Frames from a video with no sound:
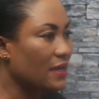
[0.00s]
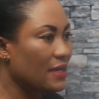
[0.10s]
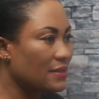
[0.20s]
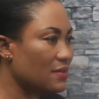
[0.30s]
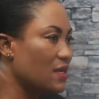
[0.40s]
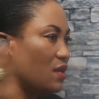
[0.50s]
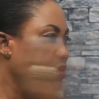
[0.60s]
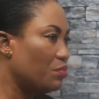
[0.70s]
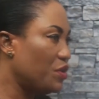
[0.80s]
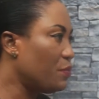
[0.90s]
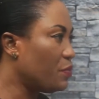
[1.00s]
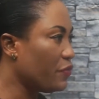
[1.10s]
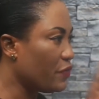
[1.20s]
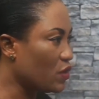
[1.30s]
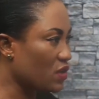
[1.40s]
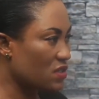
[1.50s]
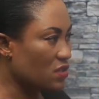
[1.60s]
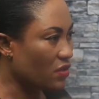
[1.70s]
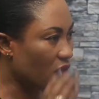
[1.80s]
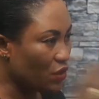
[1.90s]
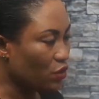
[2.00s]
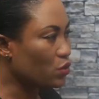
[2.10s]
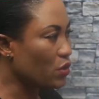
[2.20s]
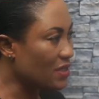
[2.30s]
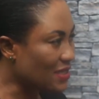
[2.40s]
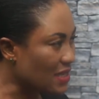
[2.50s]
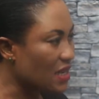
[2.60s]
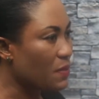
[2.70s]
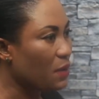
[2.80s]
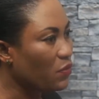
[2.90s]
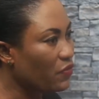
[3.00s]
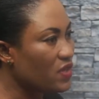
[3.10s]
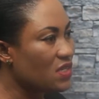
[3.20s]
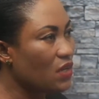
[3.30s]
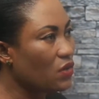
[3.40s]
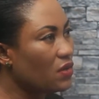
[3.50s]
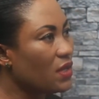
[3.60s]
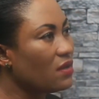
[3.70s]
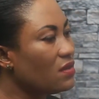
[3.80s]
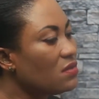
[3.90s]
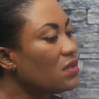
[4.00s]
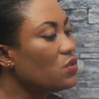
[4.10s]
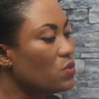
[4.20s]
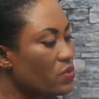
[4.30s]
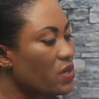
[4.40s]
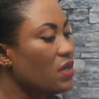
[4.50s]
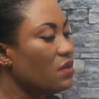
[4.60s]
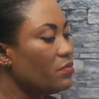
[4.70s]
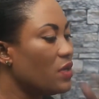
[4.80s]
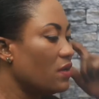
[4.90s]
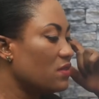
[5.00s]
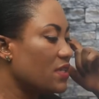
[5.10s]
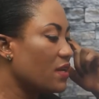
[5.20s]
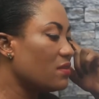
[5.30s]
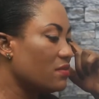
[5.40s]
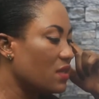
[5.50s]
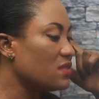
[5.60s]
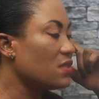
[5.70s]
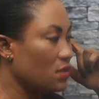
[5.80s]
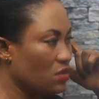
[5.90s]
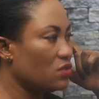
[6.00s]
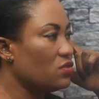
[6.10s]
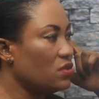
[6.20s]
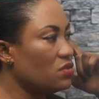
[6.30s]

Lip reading: get people focusing on, you know, doing cinema movies and all that, it really take this industry